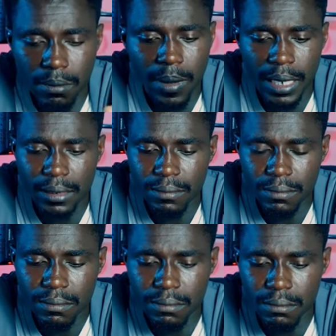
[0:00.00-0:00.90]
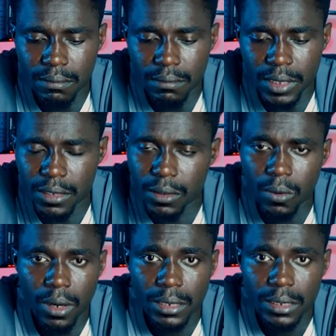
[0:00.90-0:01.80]
But you know
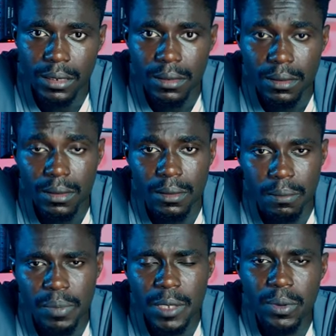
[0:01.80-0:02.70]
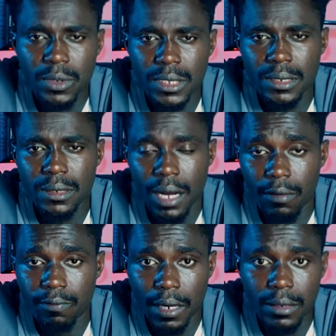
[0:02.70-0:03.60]
what? People still
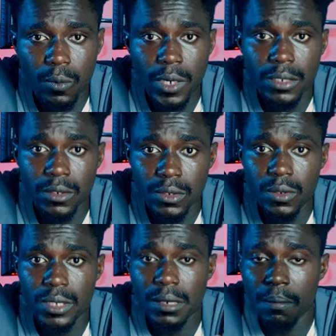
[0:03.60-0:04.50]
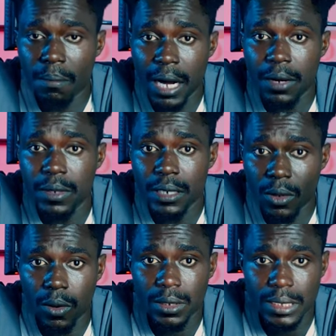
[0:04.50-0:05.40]
have found a way to use Mari
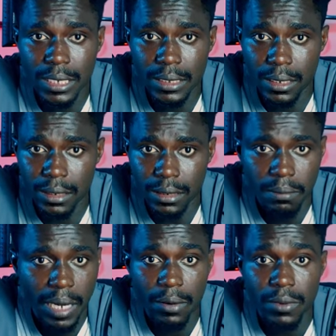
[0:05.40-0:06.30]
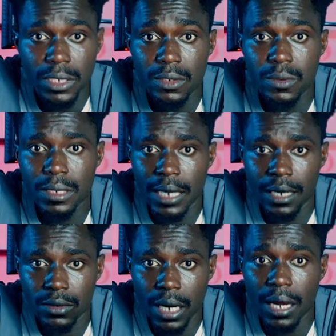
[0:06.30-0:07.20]
constantly by renewing
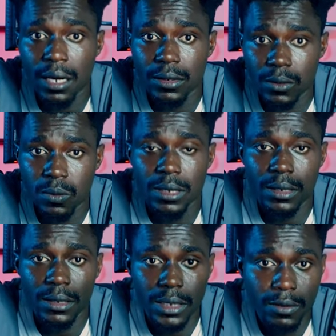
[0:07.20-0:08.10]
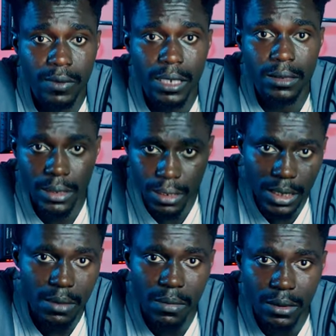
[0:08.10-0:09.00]
their trials with different
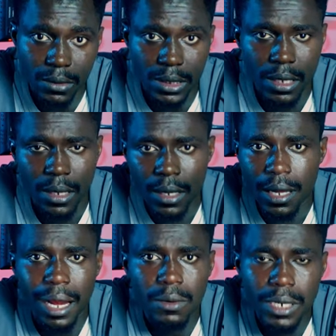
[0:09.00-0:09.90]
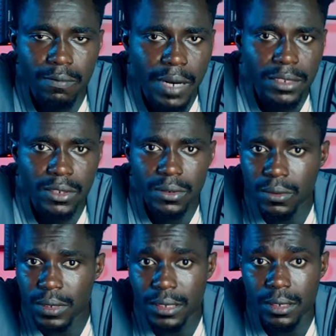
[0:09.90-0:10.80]
emails. I would advise you
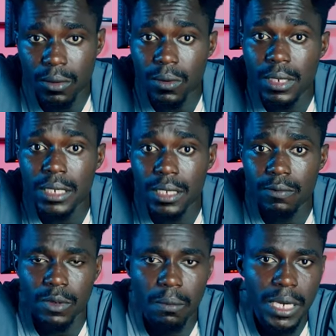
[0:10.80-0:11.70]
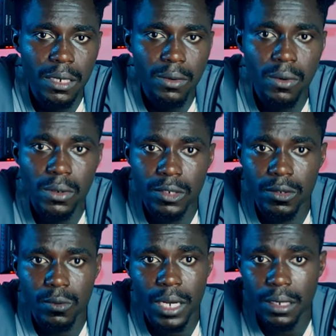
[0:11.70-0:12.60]
do this only if your main goal is
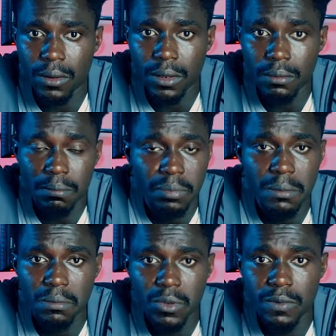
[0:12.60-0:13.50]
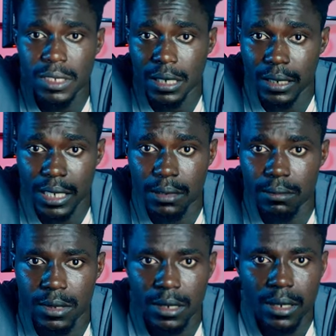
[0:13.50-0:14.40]
to work on big movies and
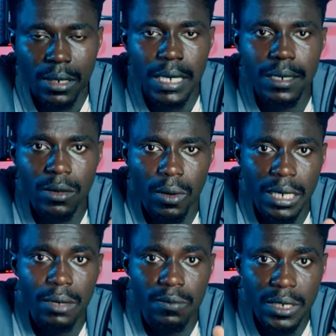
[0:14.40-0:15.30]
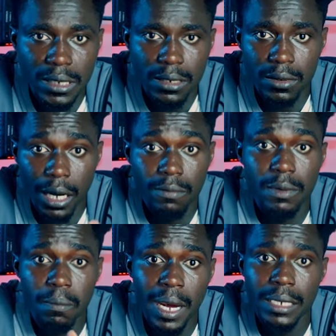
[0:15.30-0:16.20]
games. Any other reason you have
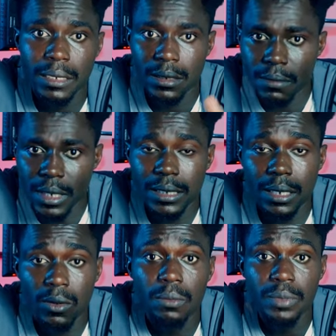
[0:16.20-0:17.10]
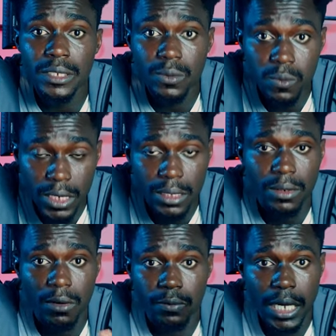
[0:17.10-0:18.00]
in mind is a complete
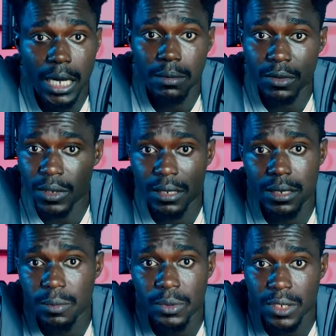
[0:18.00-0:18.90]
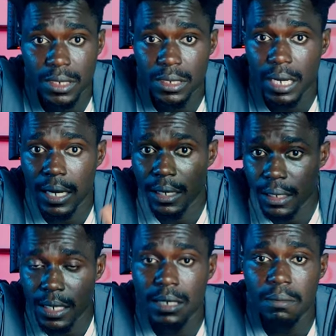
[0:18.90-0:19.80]
waste of time using this procedure
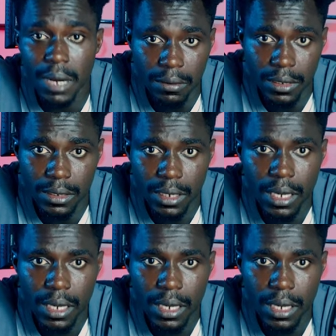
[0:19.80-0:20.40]
in Mari.